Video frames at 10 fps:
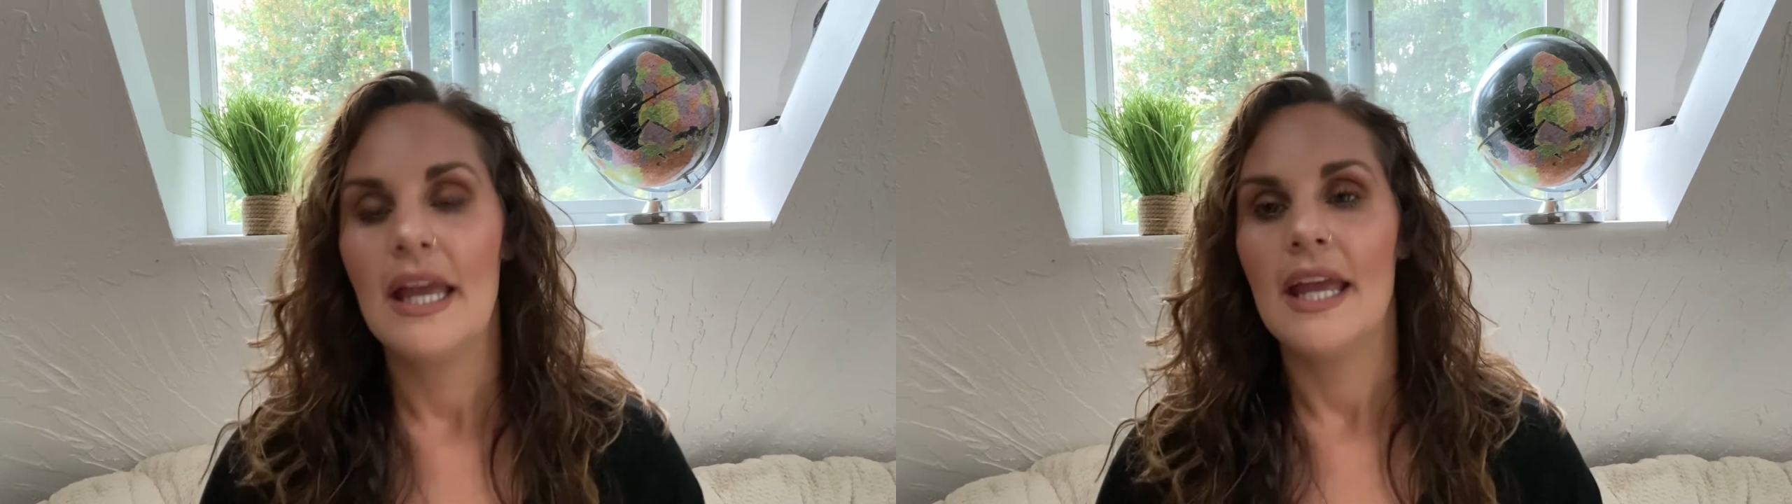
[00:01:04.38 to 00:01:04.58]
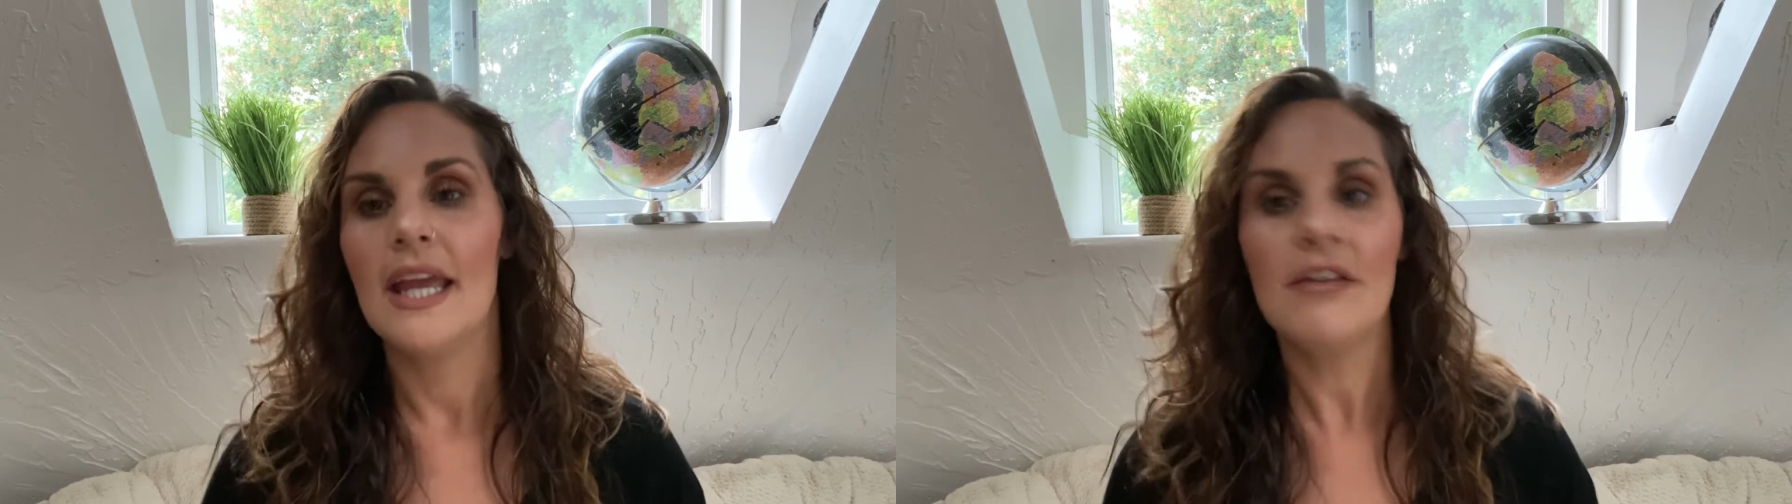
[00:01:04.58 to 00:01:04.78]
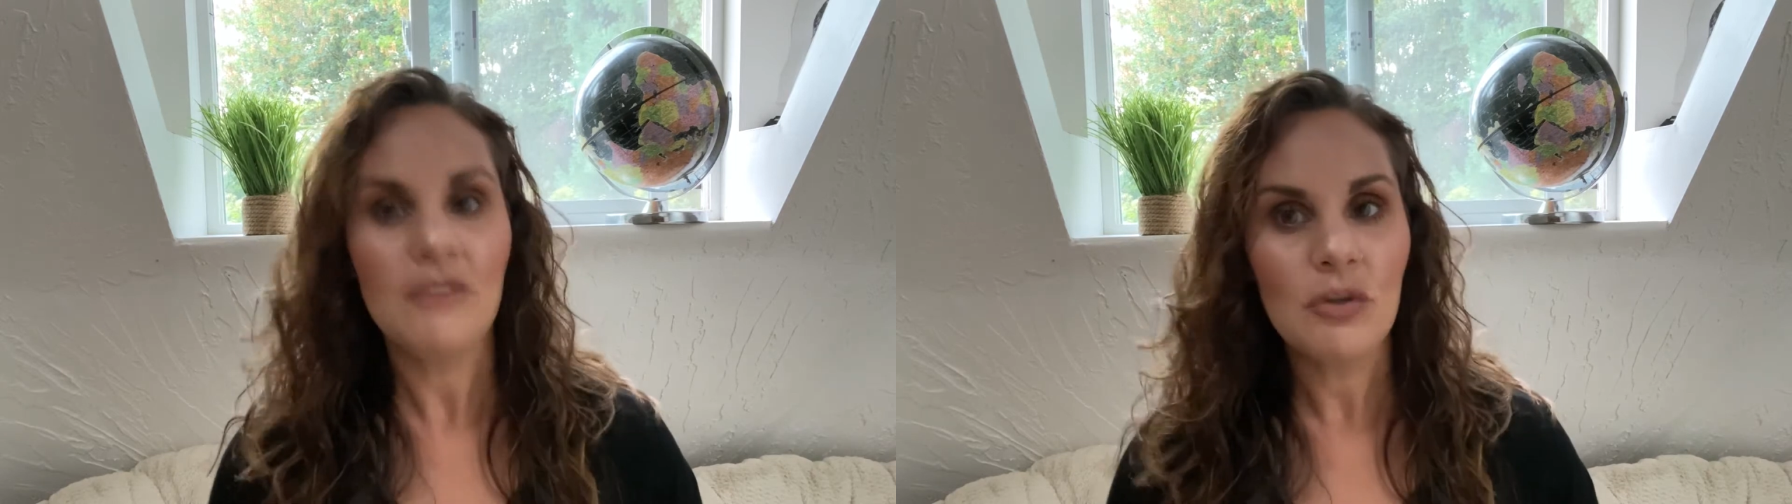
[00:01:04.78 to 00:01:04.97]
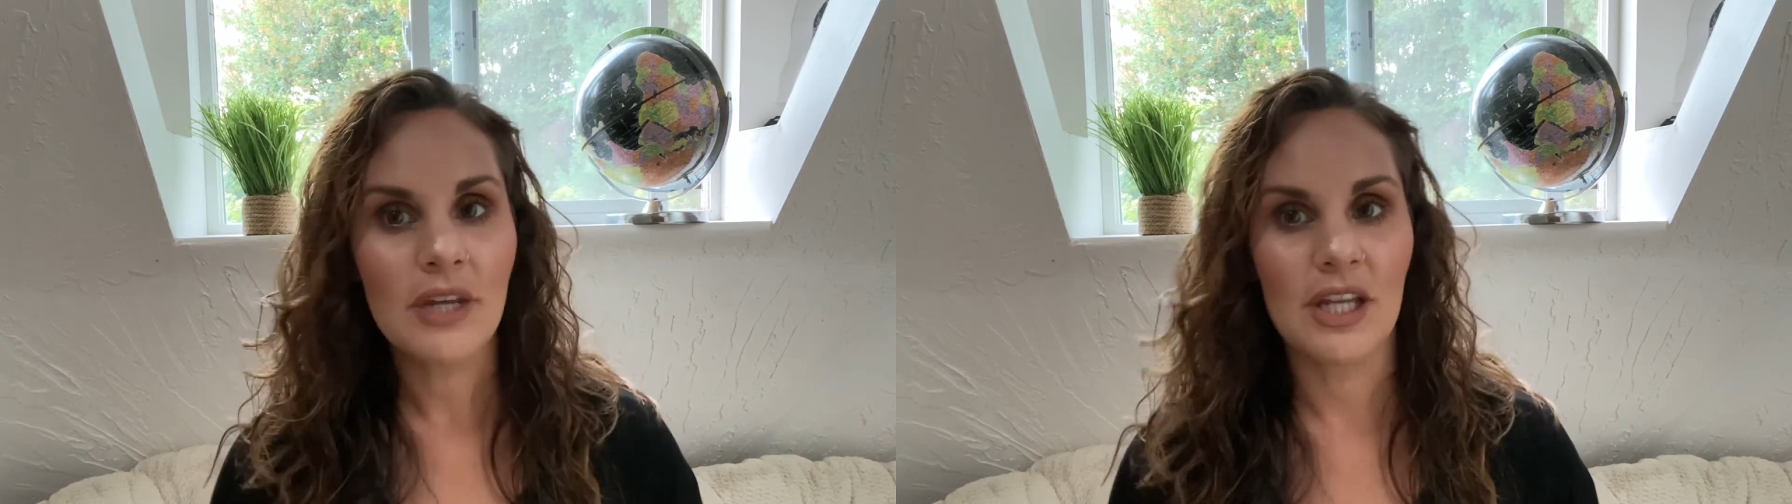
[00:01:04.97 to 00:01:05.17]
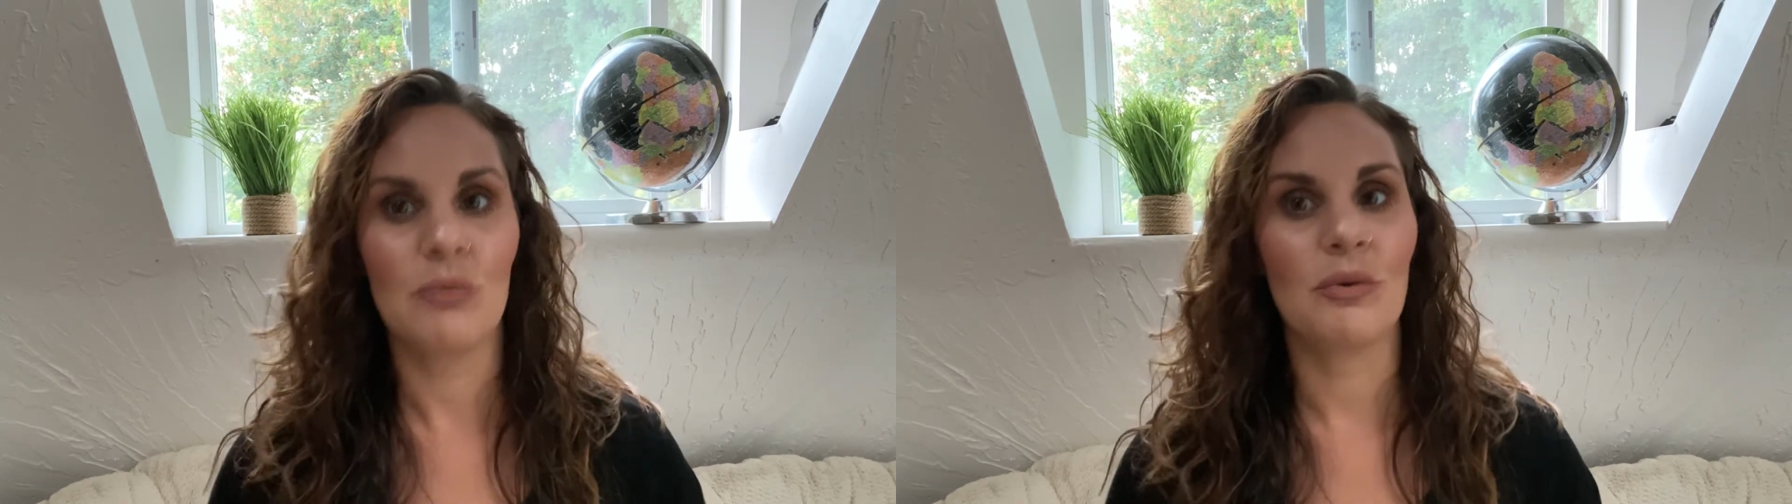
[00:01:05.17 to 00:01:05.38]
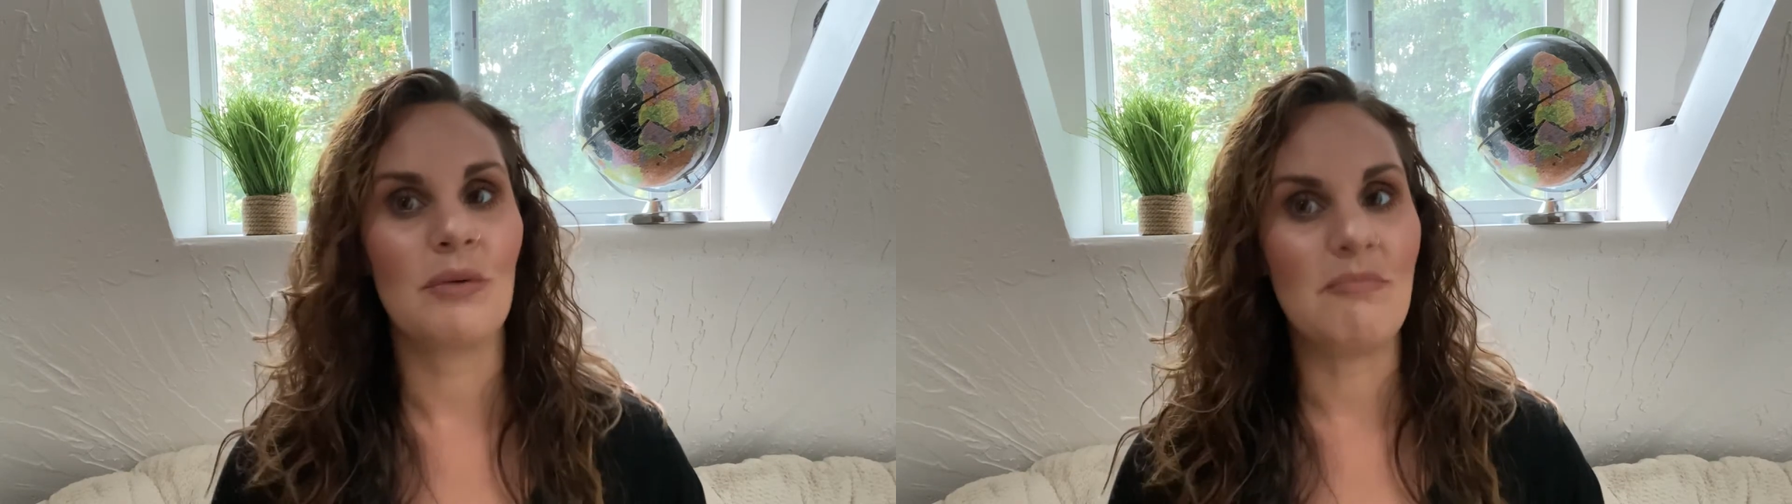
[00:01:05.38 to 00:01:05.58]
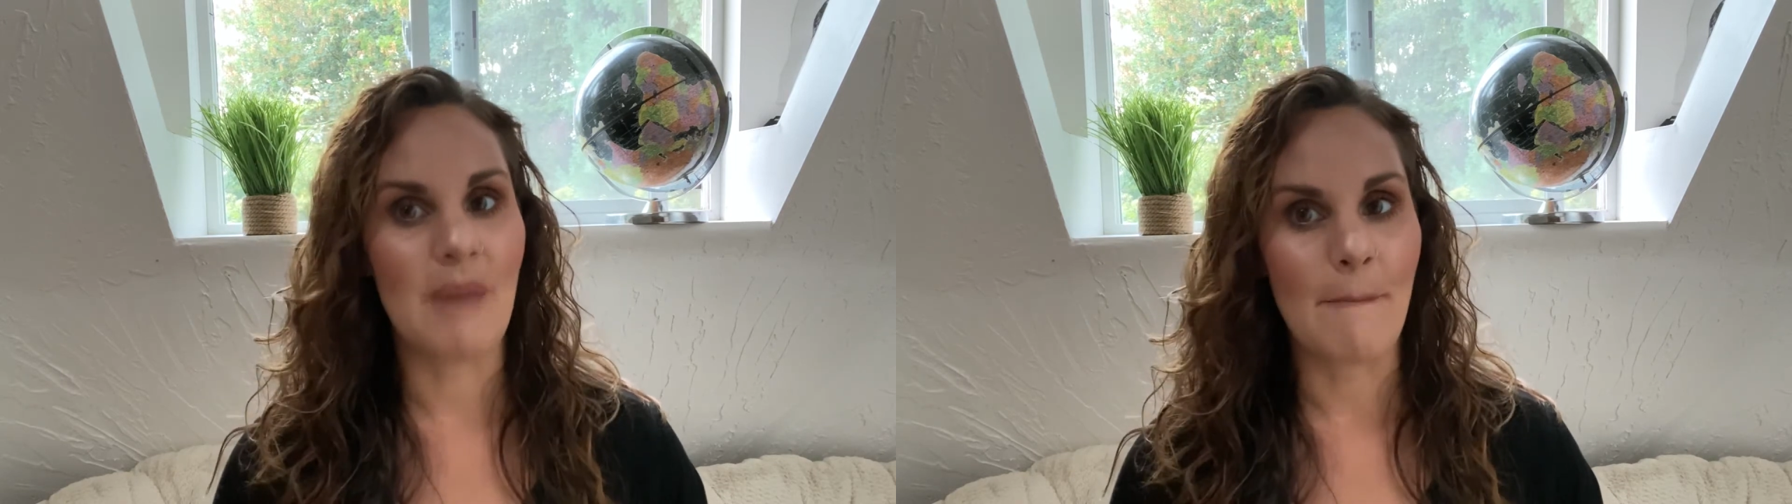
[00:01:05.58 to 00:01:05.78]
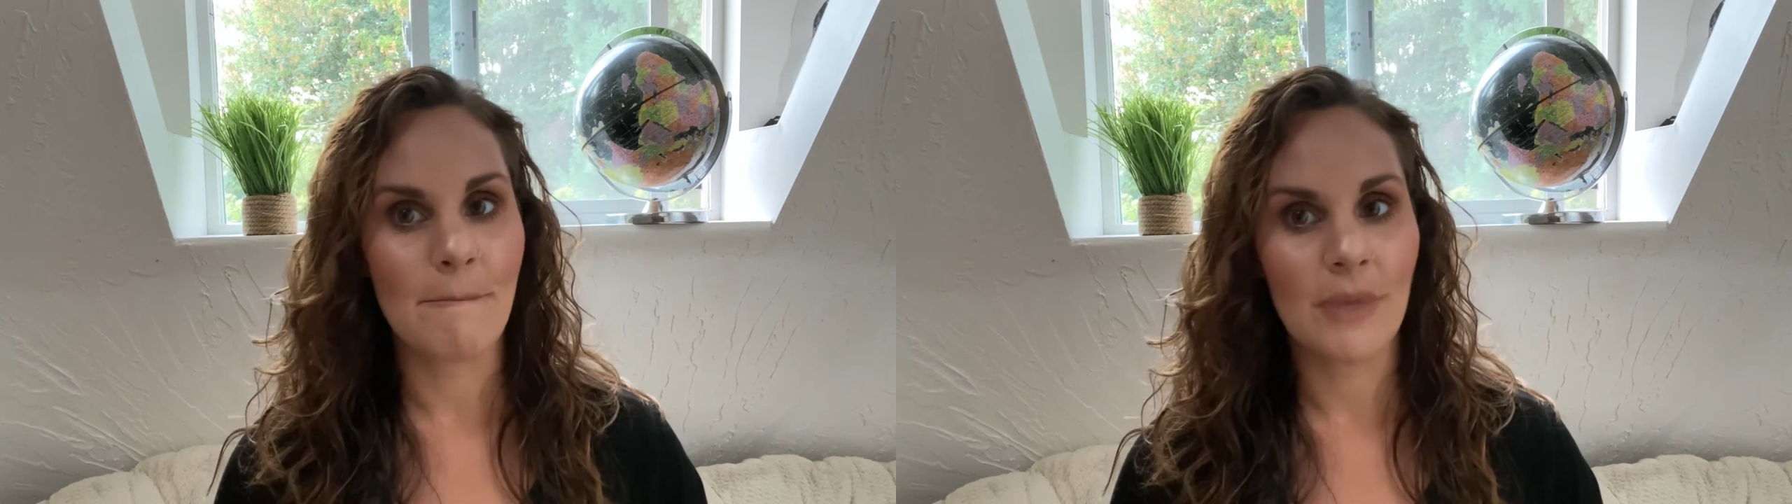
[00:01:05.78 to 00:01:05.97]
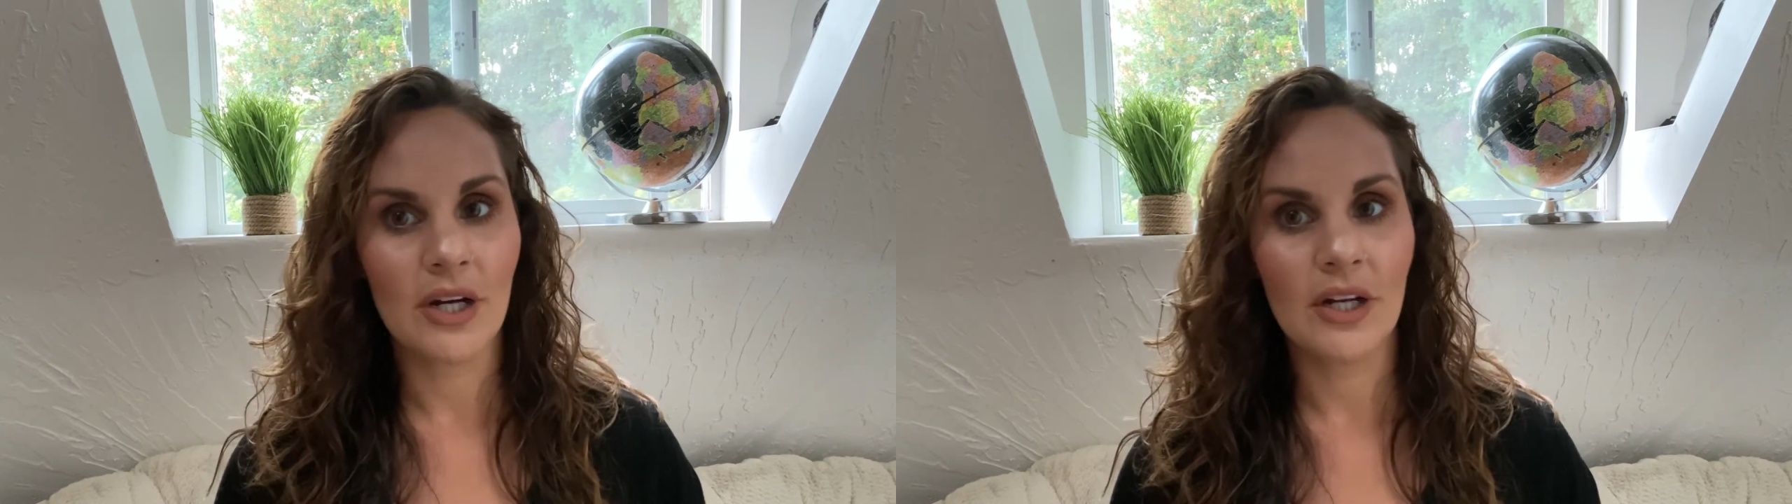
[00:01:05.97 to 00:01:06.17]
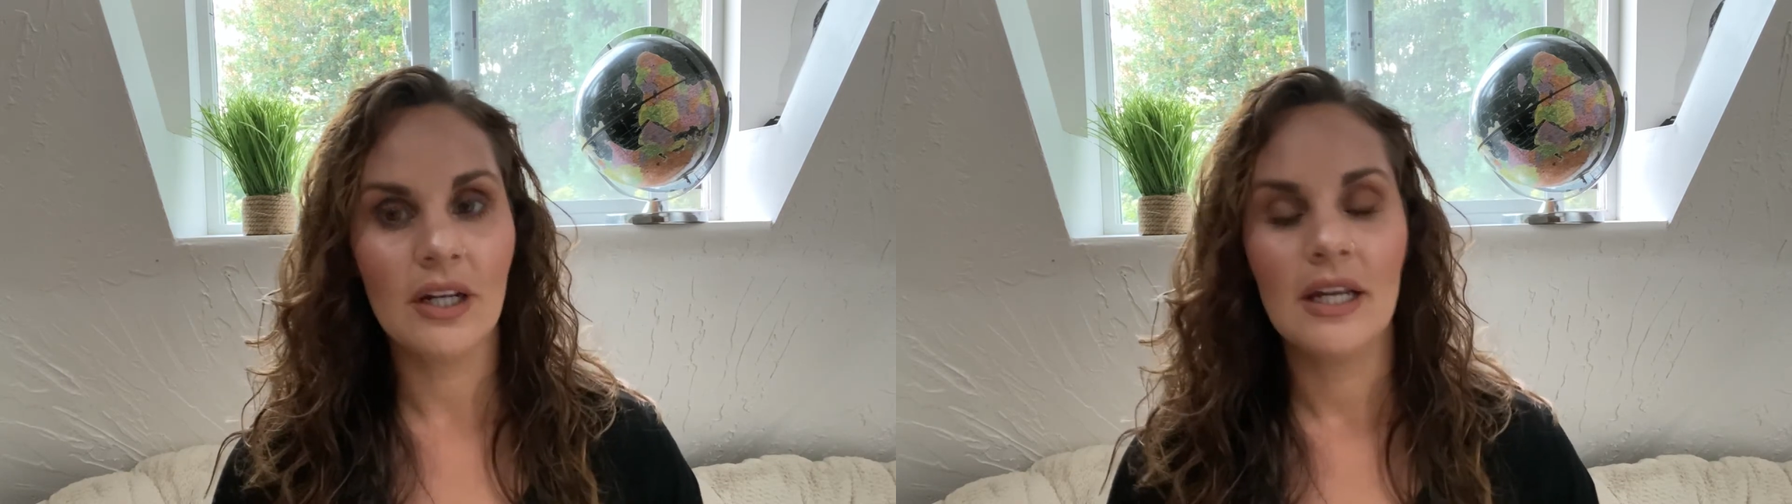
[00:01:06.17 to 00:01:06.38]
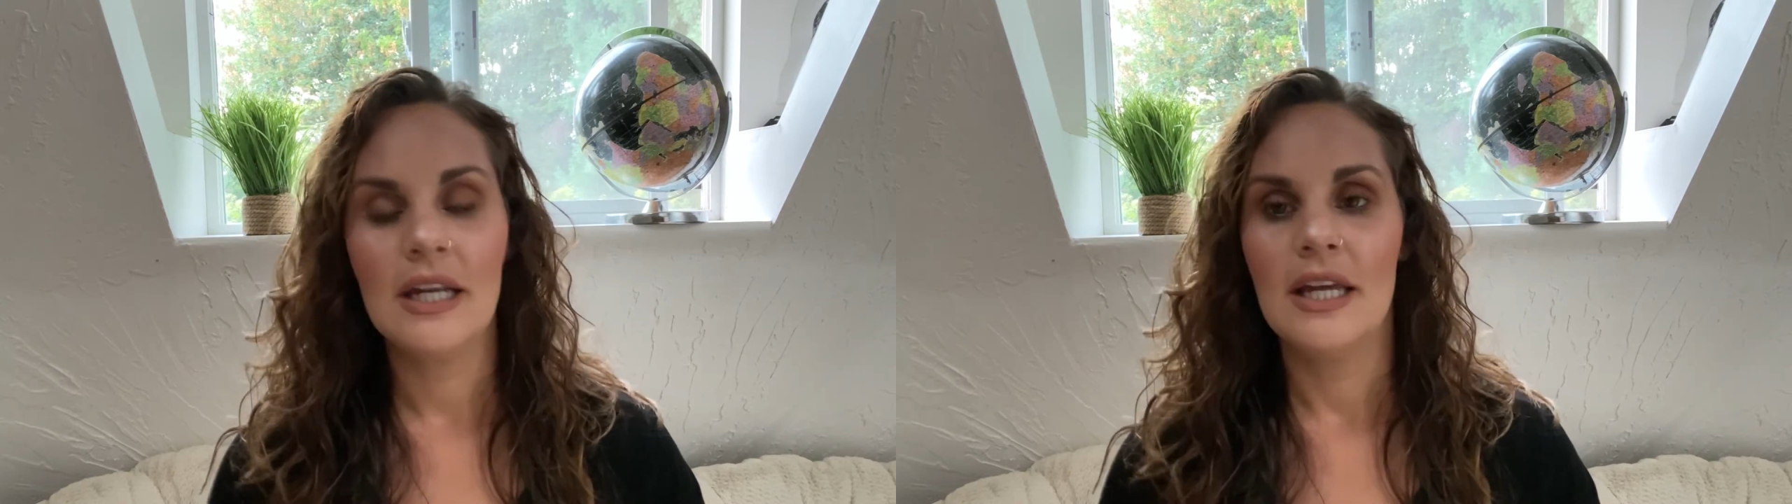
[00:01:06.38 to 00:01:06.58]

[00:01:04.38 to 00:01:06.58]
If you can remember,